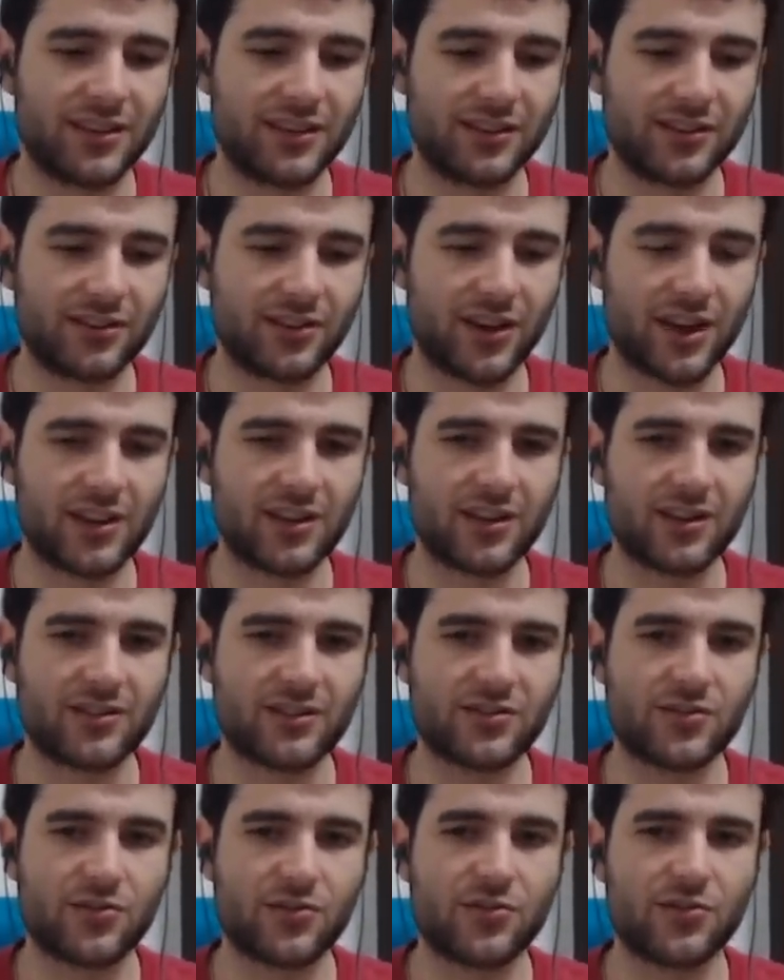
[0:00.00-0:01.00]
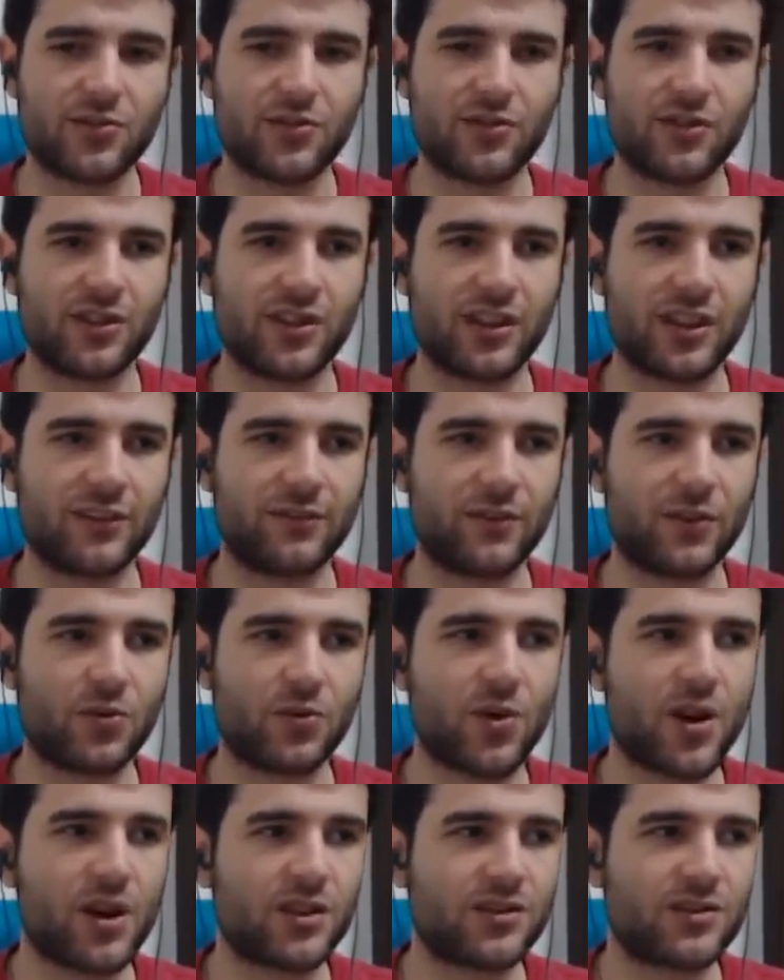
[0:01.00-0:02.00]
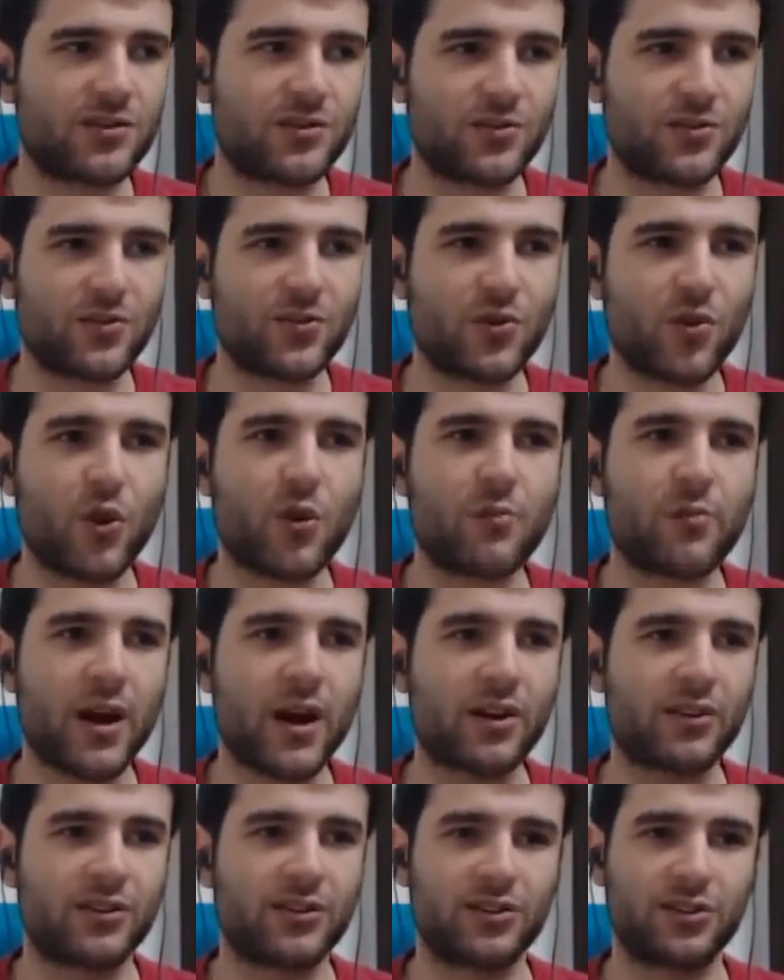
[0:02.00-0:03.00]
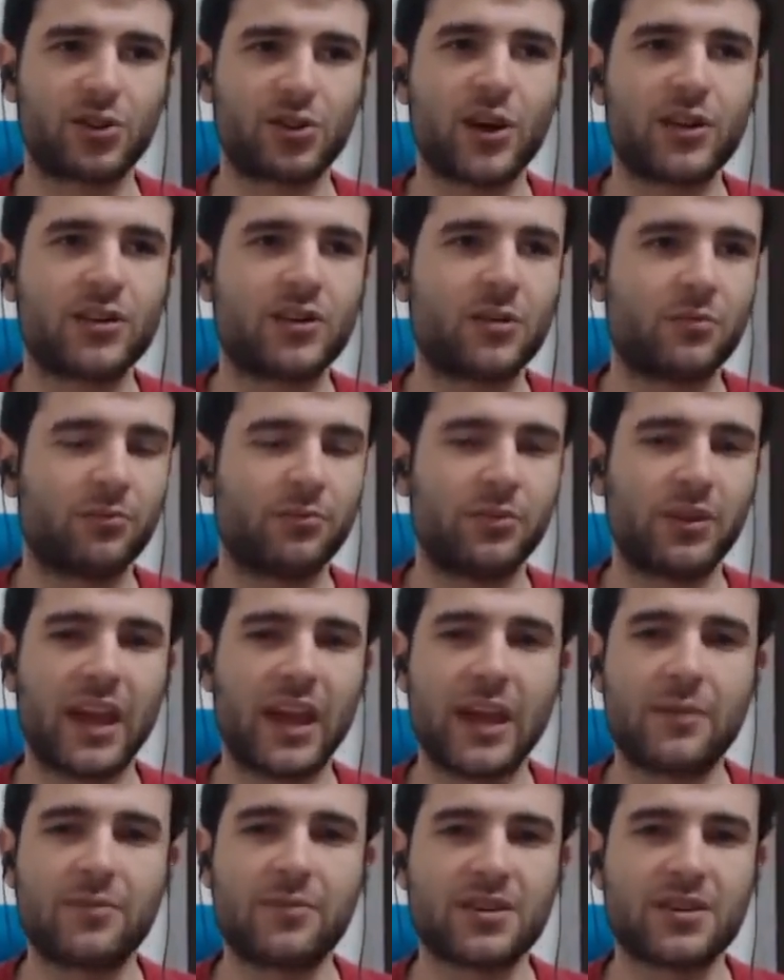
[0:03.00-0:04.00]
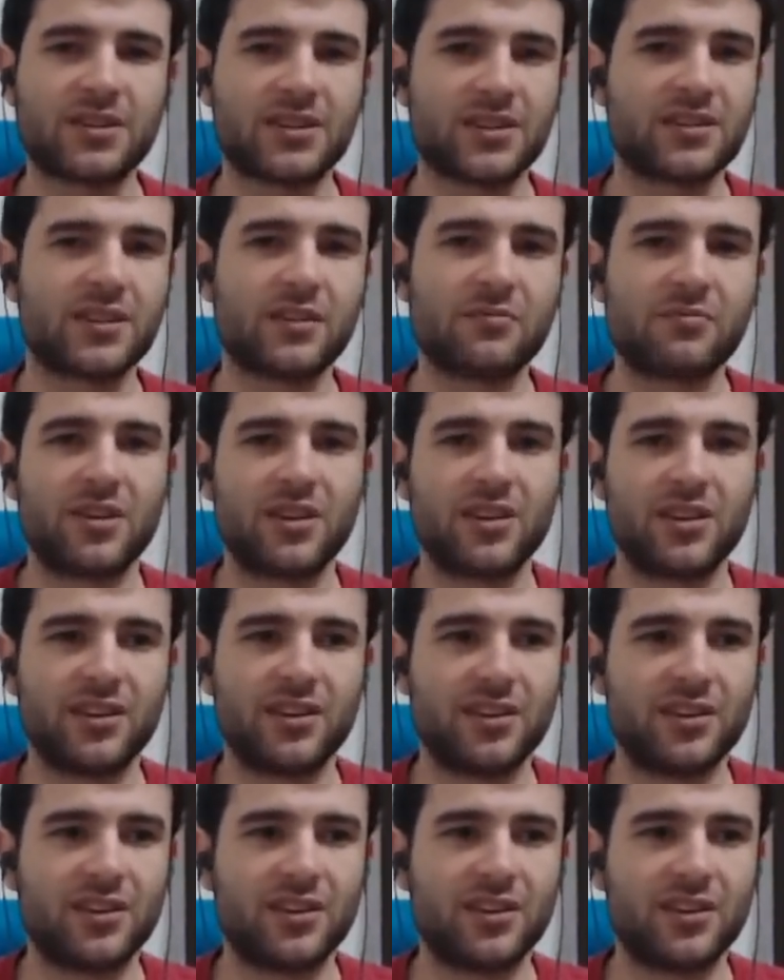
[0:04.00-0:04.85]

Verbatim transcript: right? Yeah. So if you want to go about trying to game the system,